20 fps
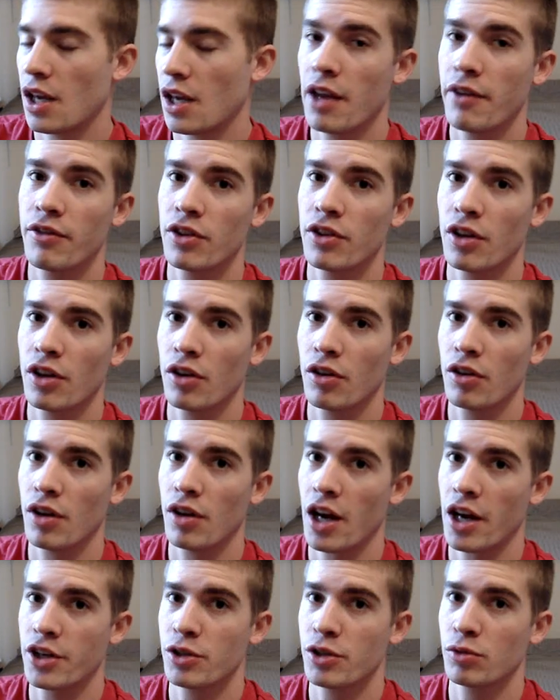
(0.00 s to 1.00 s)
even though
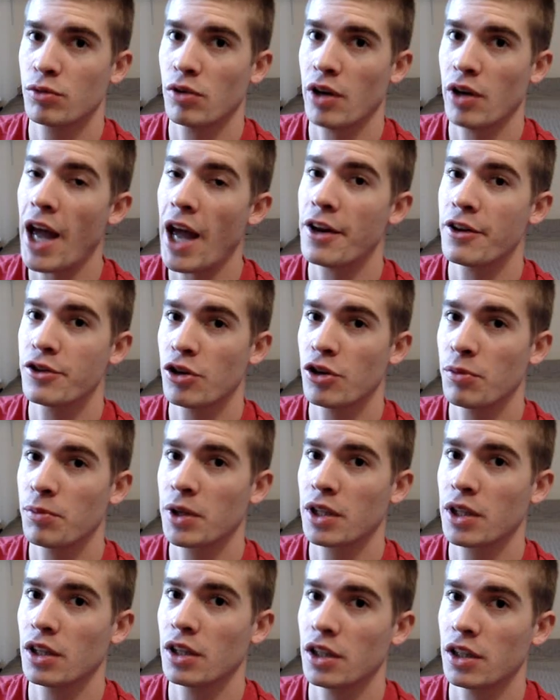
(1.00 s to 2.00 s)
actual
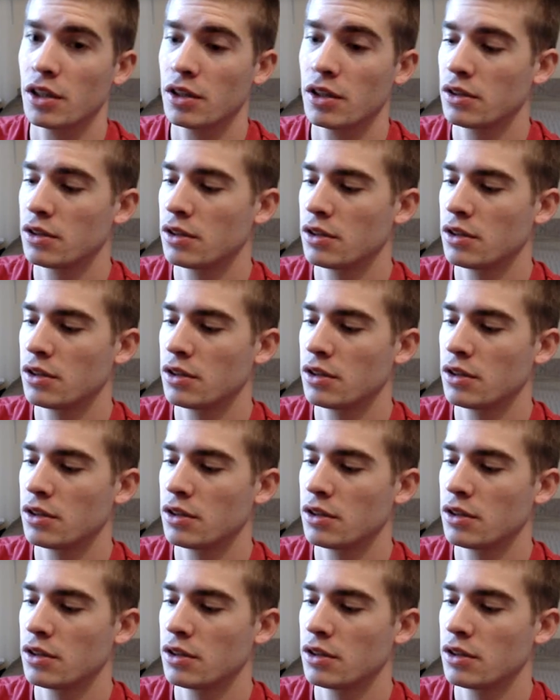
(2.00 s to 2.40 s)
anatomically